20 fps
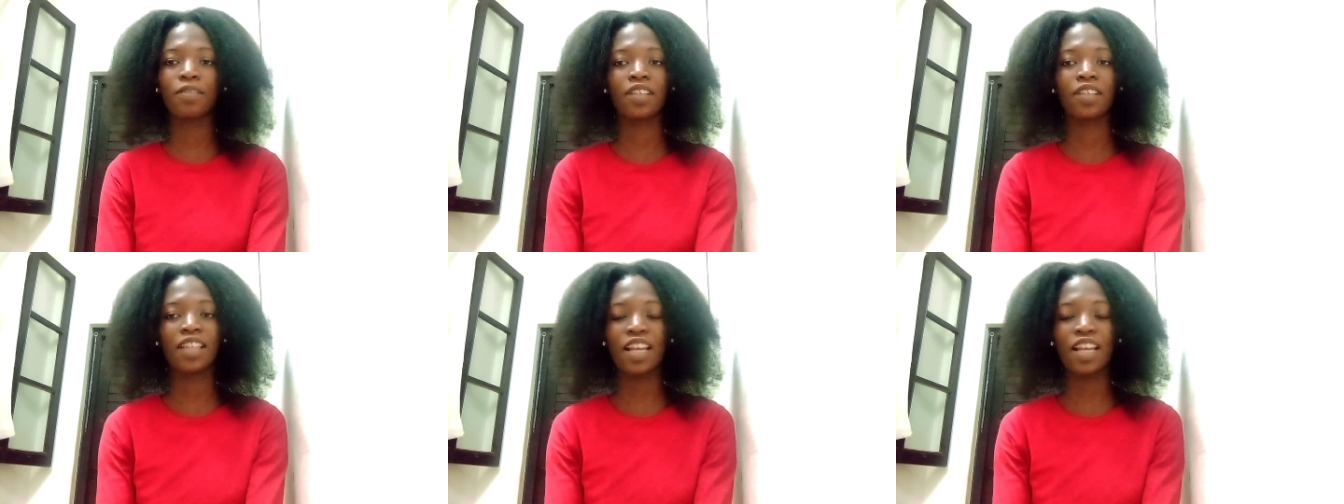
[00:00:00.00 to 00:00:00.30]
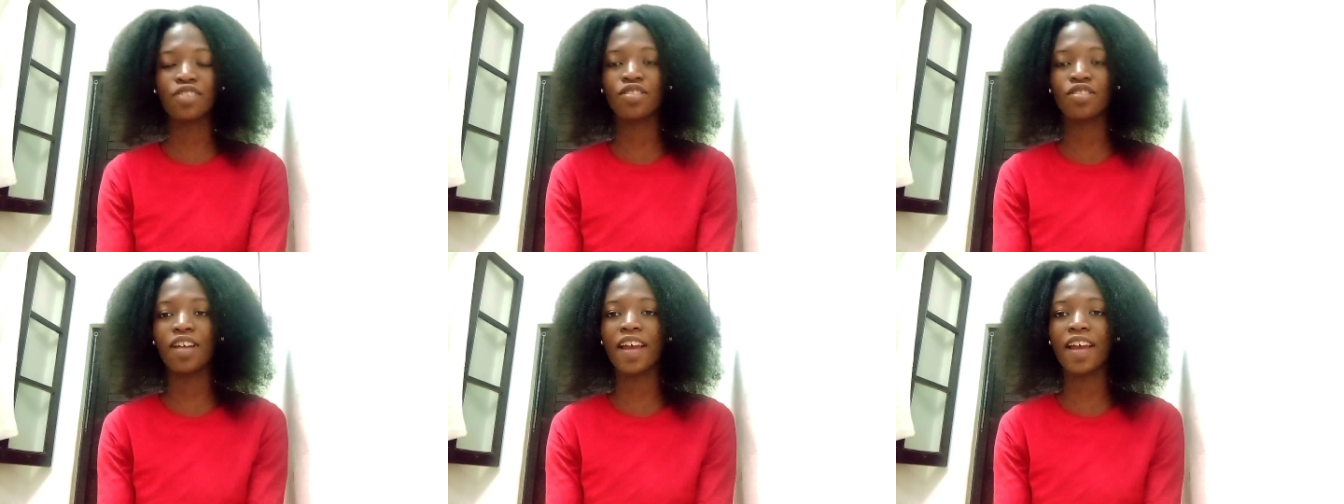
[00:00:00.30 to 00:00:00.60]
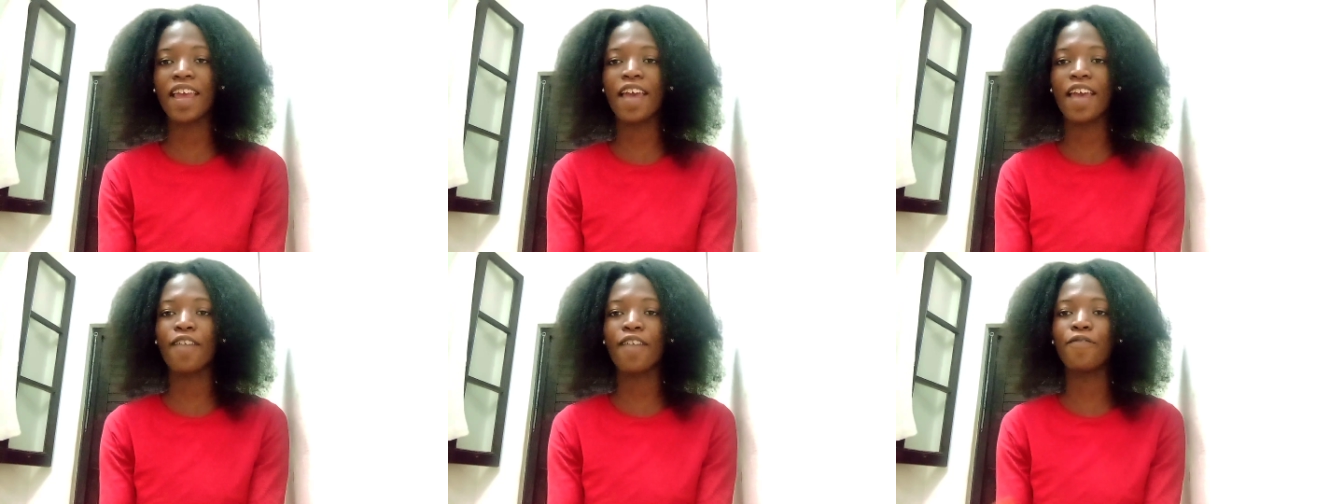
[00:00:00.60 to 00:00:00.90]
natural
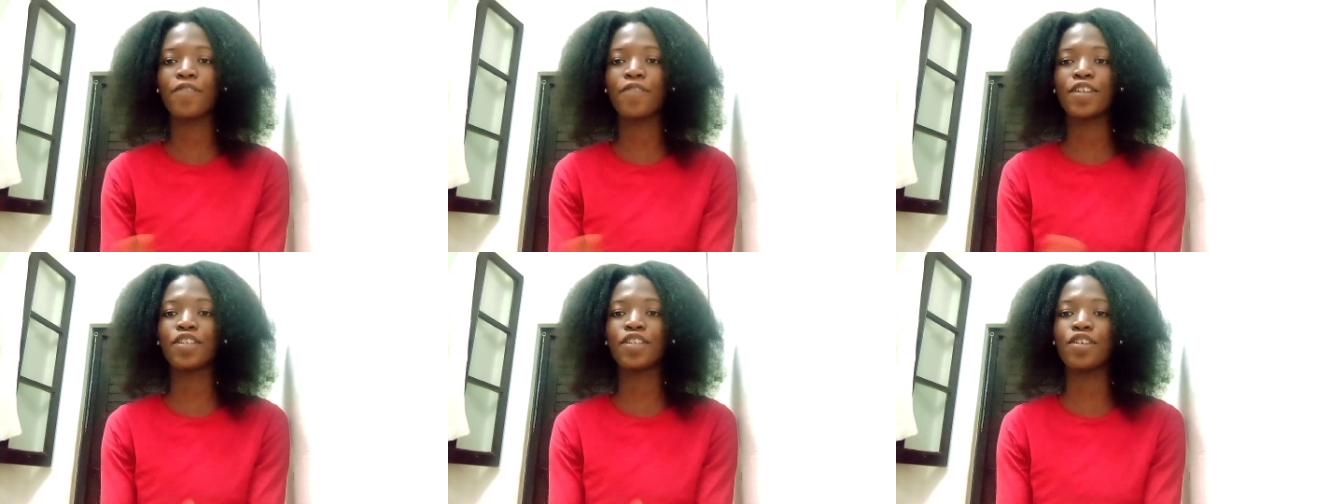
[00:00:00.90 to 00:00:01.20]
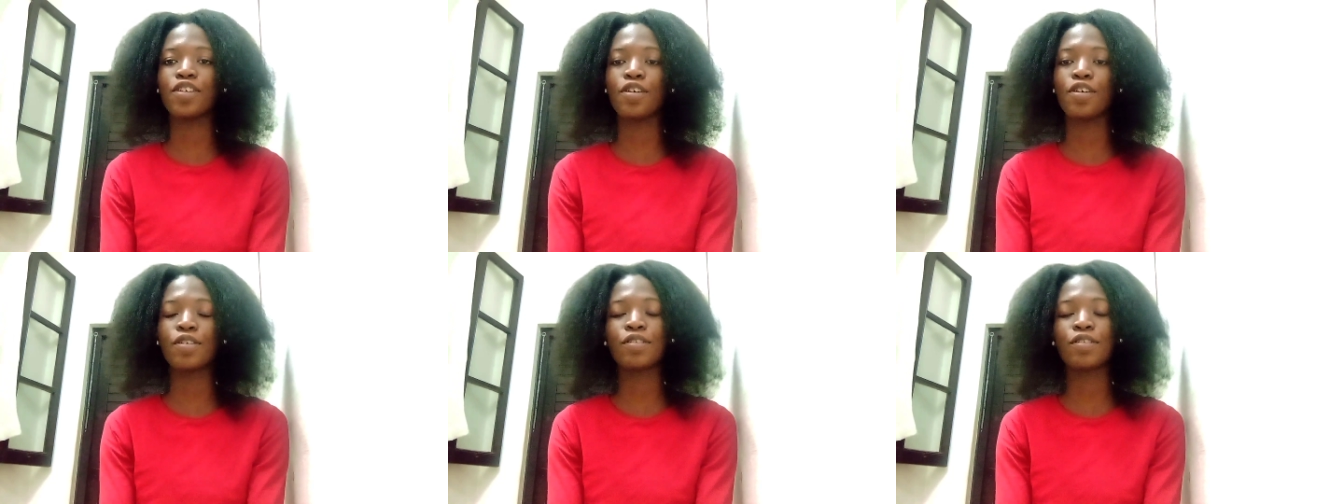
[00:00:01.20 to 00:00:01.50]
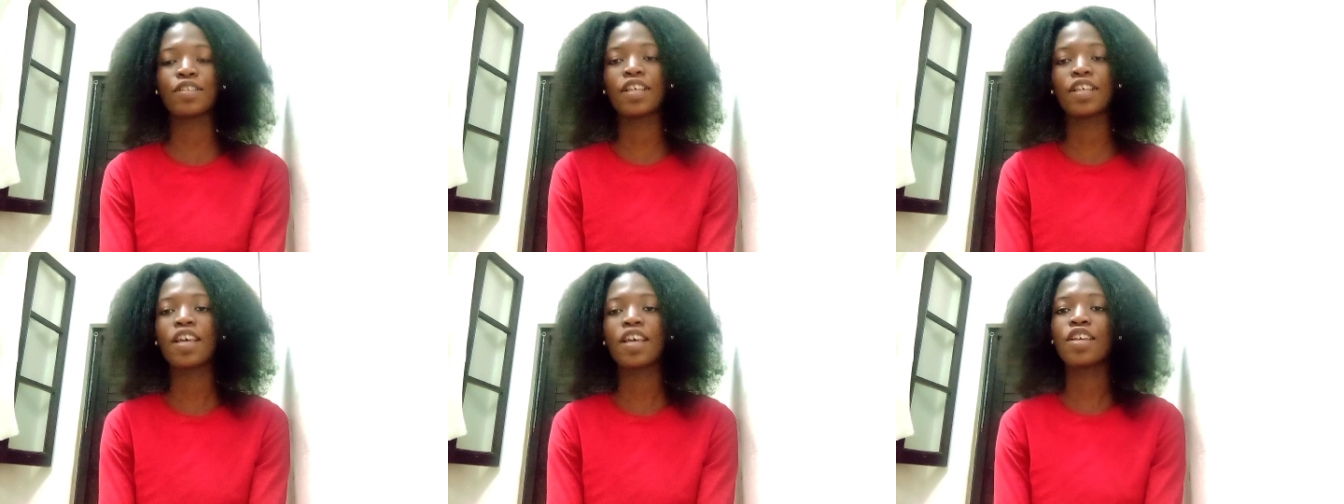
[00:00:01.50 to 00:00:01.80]
hair
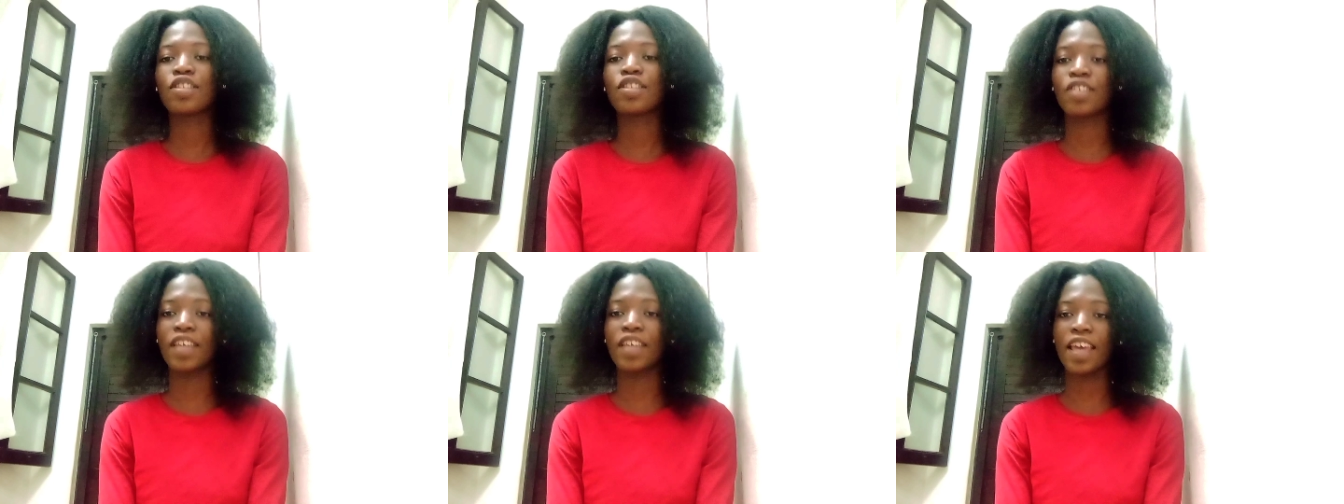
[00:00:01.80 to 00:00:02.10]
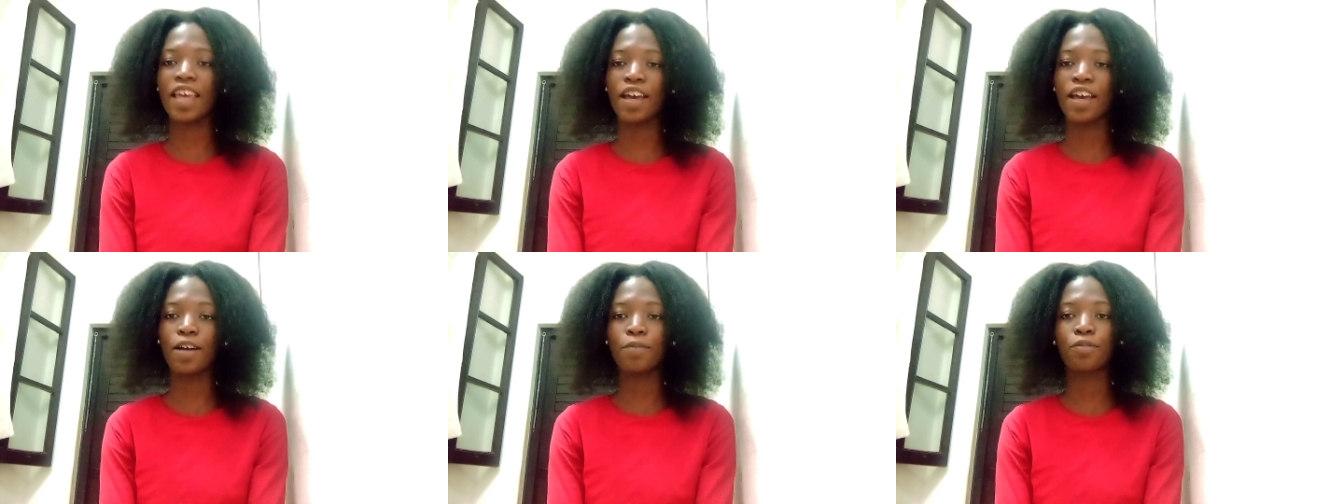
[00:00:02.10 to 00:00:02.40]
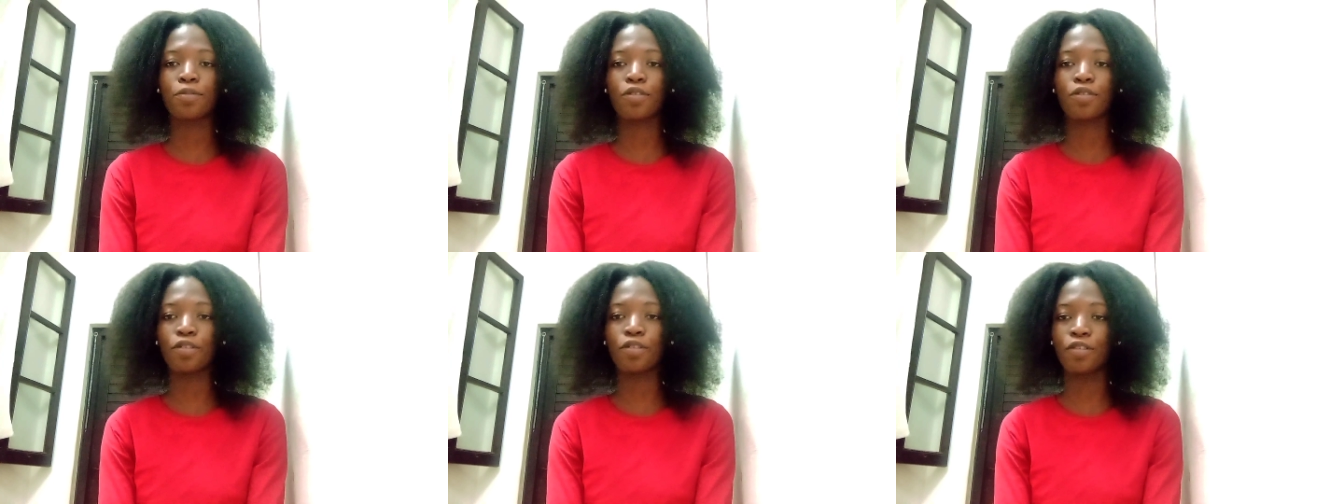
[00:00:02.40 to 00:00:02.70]
videos to
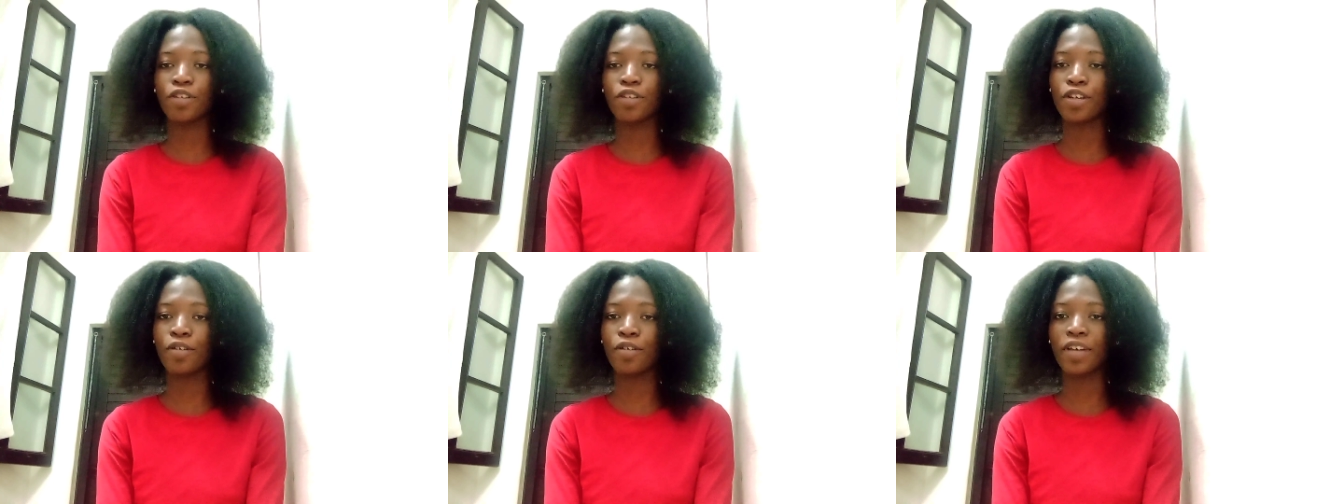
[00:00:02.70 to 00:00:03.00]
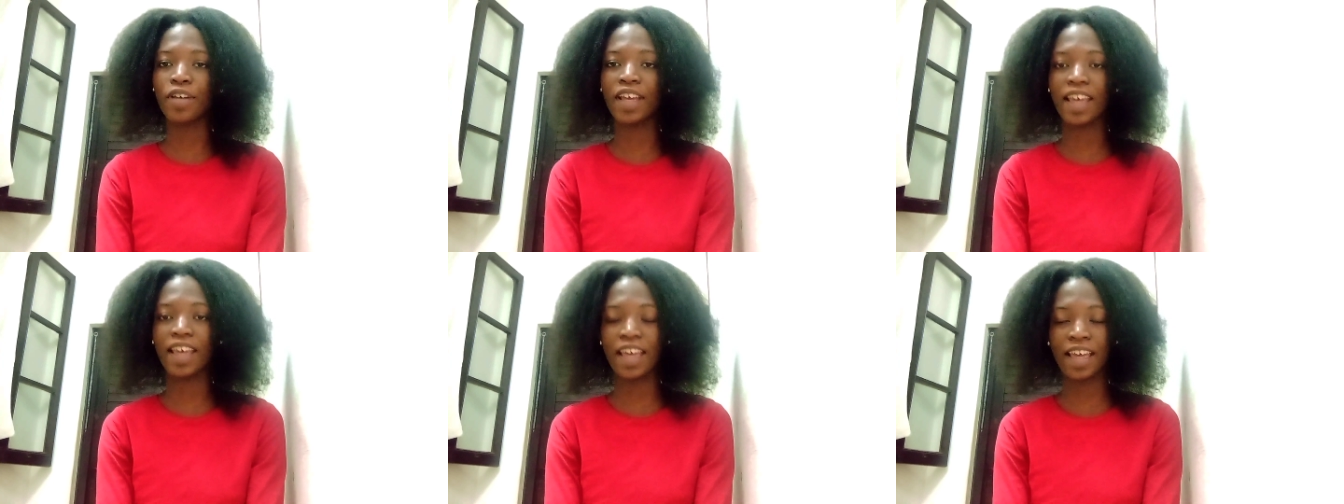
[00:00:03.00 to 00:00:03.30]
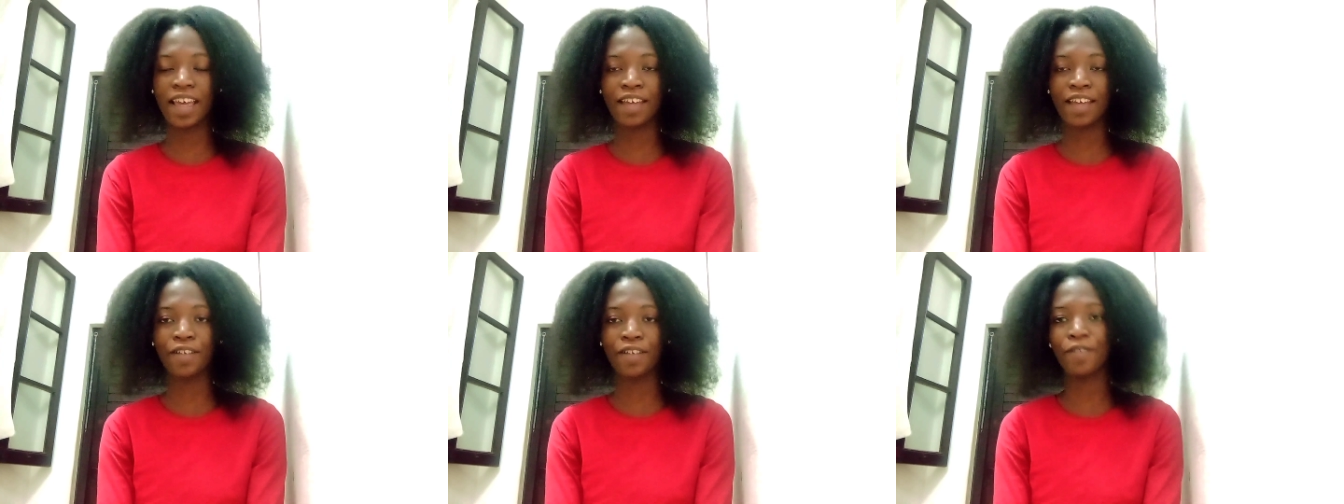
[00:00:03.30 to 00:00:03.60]
help grow your
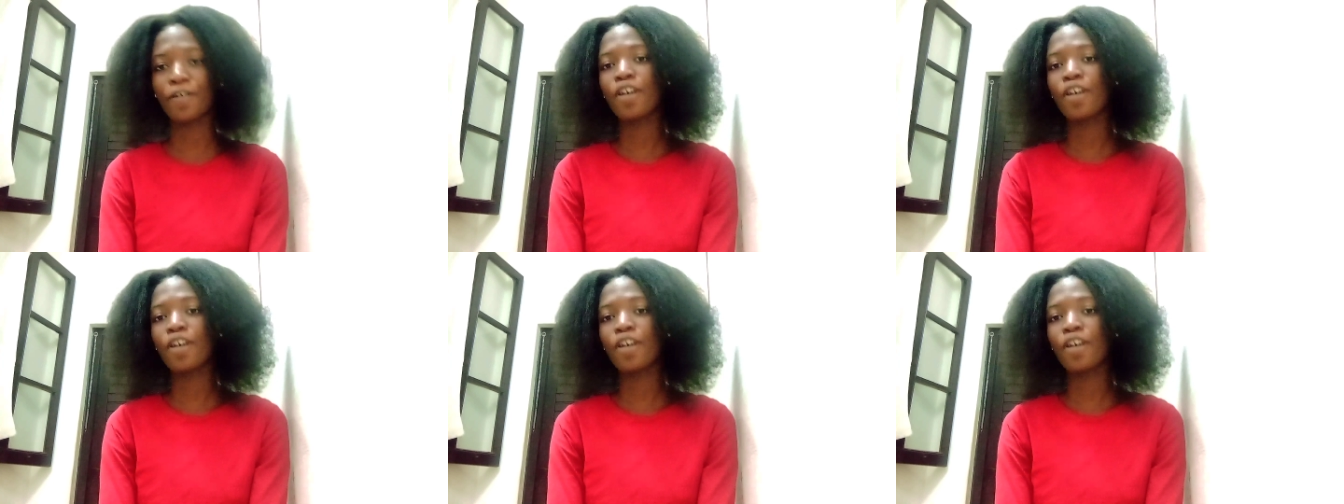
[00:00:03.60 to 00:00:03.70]
hair.